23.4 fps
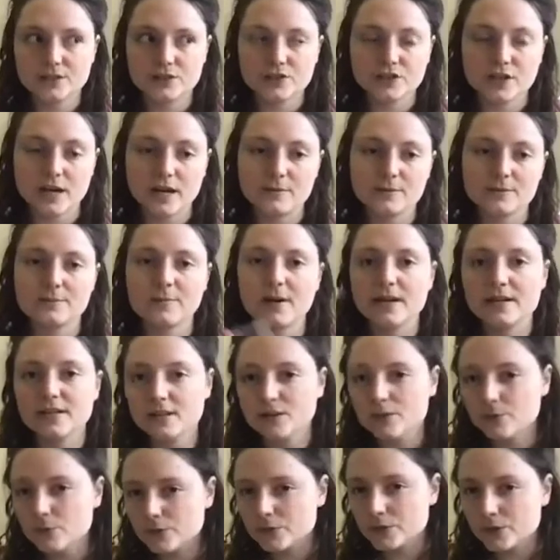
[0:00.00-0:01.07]
shapes. But I didn't
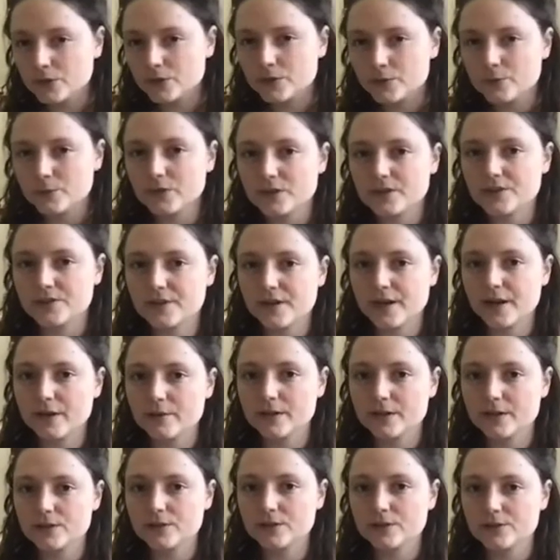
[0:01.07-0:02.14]
want to use
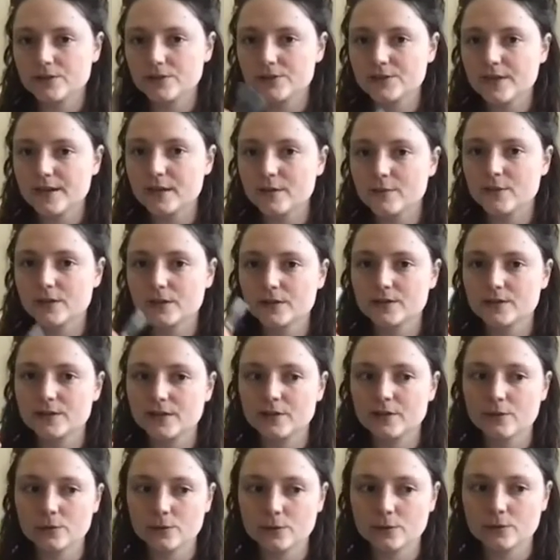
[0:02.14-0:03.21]
polystyrene today because I
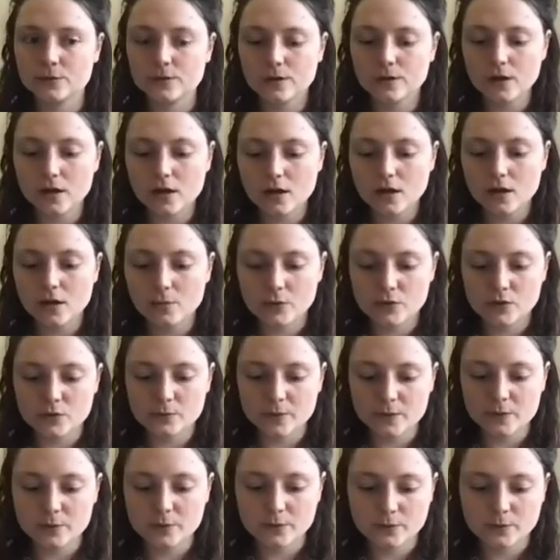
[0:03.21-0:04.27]
thought most
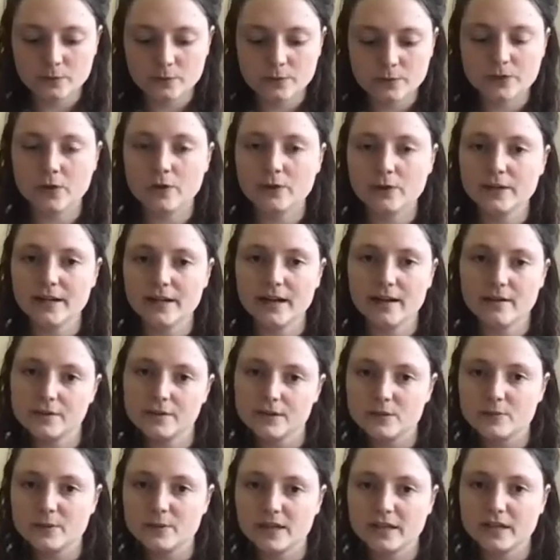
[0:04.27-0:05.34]
people would only have
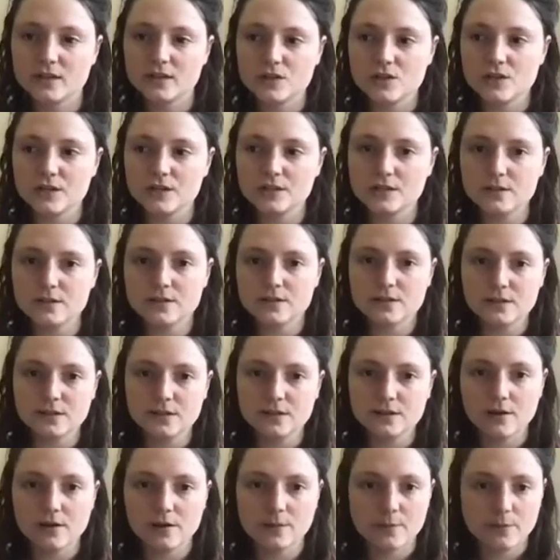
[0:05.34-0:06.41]
these packagings.
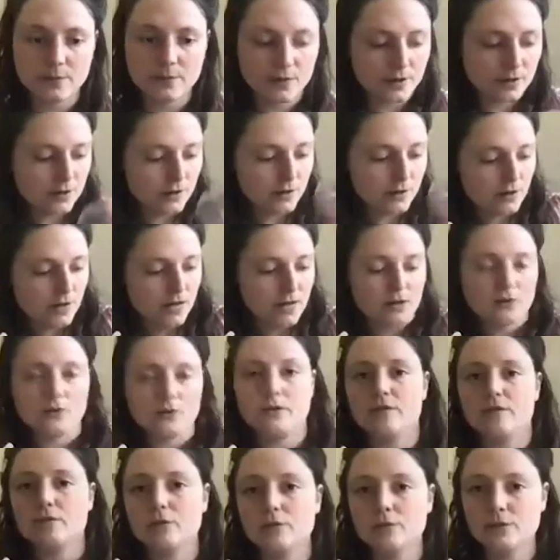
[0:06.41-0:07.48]
Um, and not
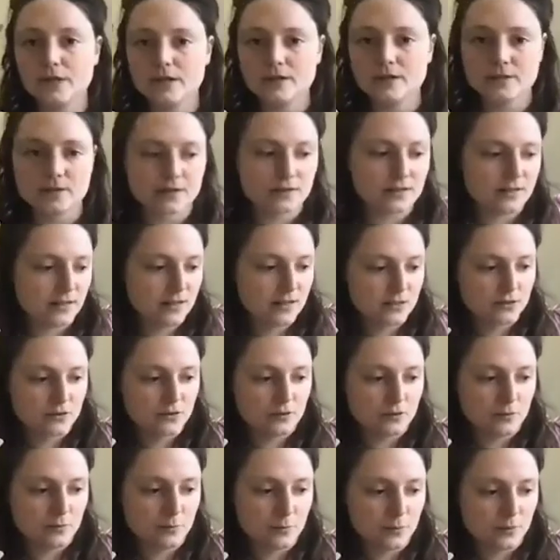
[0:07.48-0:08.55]
everyone has access
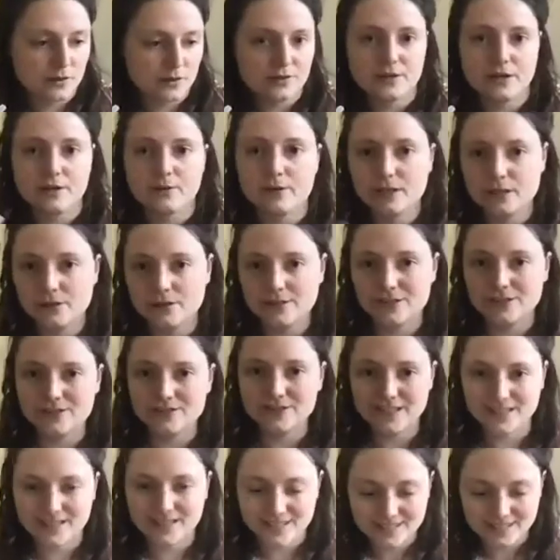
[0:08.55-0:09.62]
to polystyrene. You need to
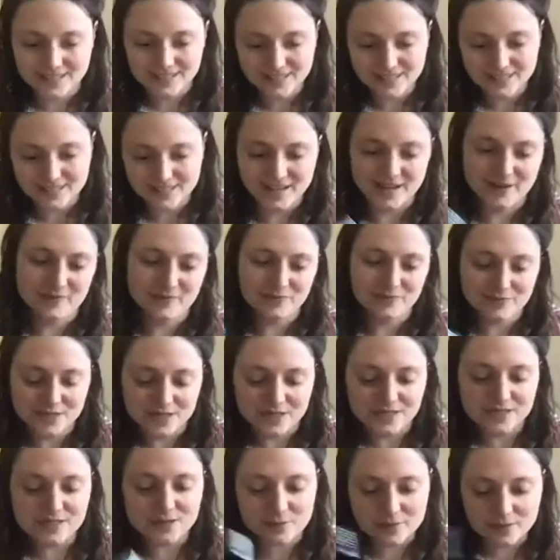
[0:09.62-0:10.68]
get, yeah,
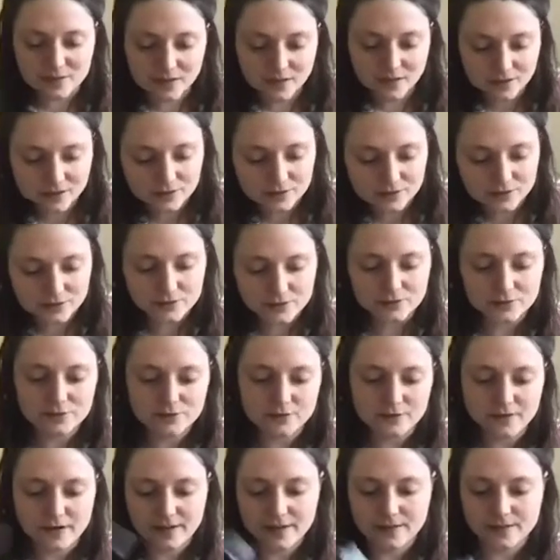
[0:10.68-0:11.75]
it's a bit harder to
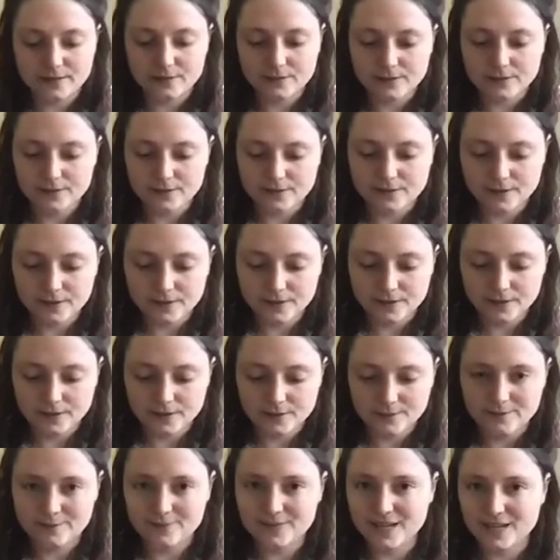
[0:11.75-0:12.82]
find uh,
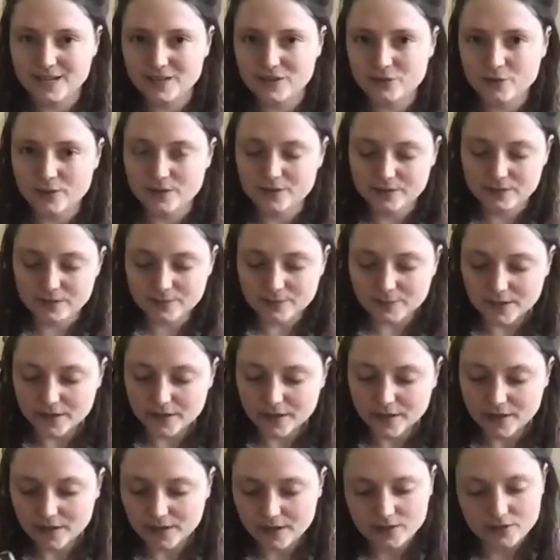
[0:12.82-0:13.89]
nice ones.
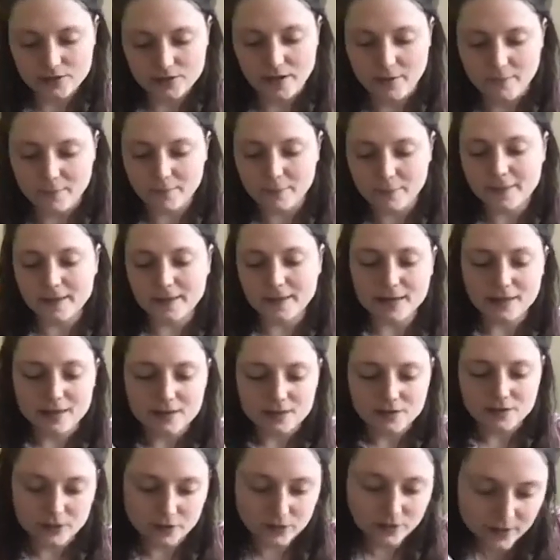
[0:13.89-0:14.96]
Okay.
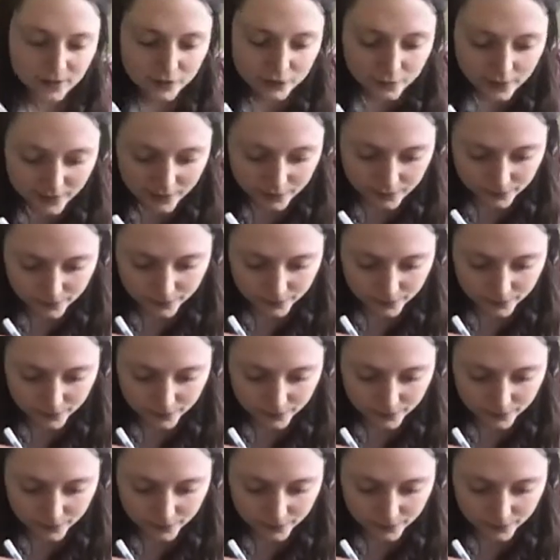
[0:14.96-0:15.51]
So you can trace